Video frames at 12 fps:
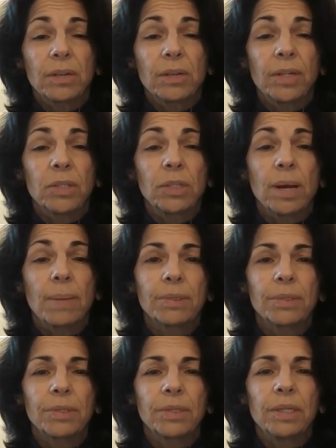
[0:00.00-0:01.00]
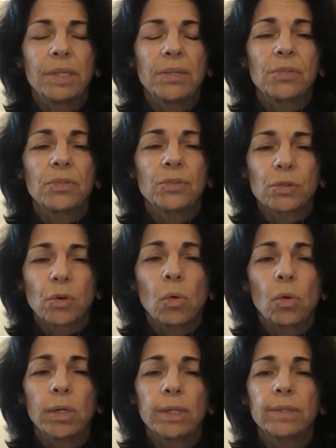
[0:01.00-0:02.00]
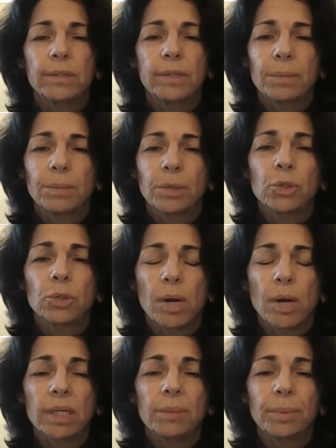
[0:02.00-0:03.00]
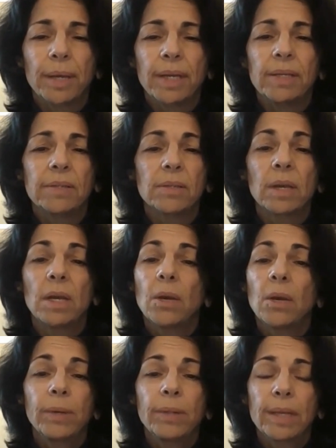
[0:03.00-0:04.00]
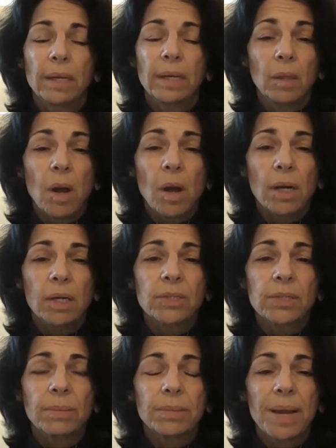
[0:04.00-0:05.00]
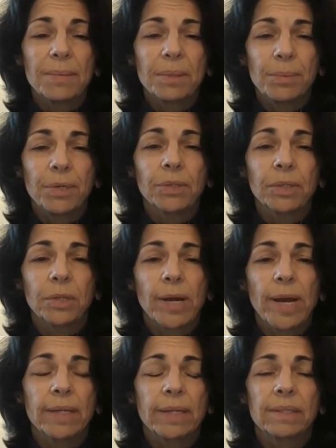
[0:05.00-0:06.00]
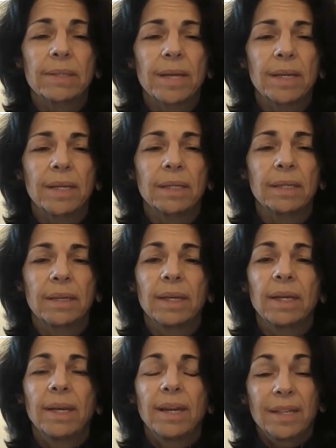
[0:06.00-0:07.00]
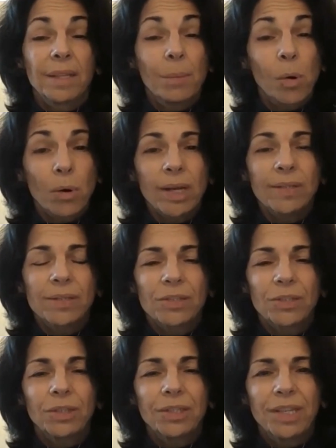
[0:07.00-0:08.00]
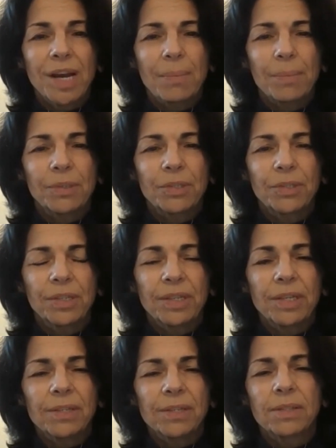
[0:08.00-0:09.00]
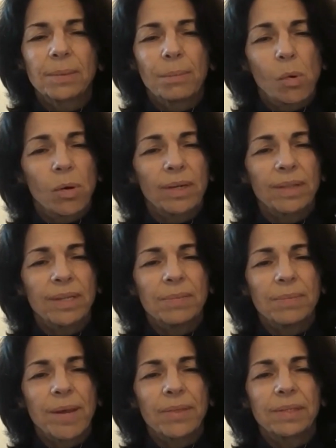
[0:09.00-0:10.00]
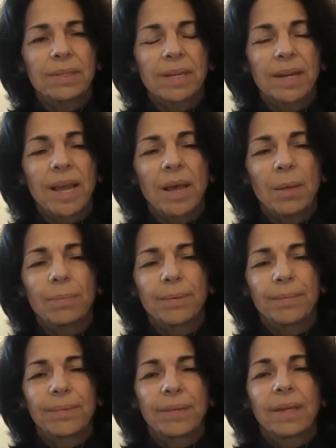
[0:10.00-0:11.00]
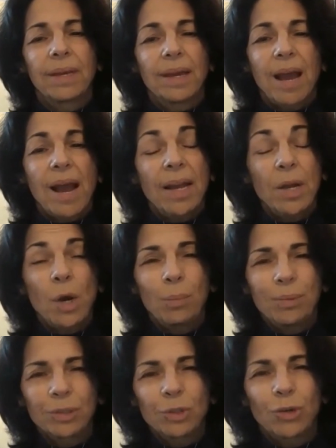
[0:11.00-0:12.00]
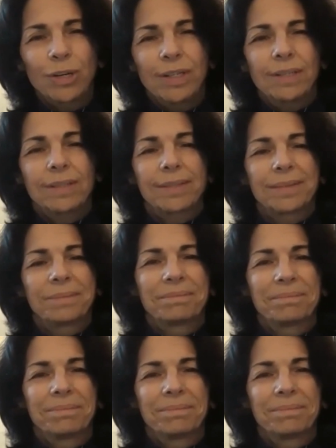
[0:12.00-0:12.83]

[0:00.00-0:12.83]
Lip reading: innovation opportunities toward commercial marketplace within a large, sometimes bureaucratic setting. The more uncertain the opportunities, the more these methods can help. I hope you'll join us.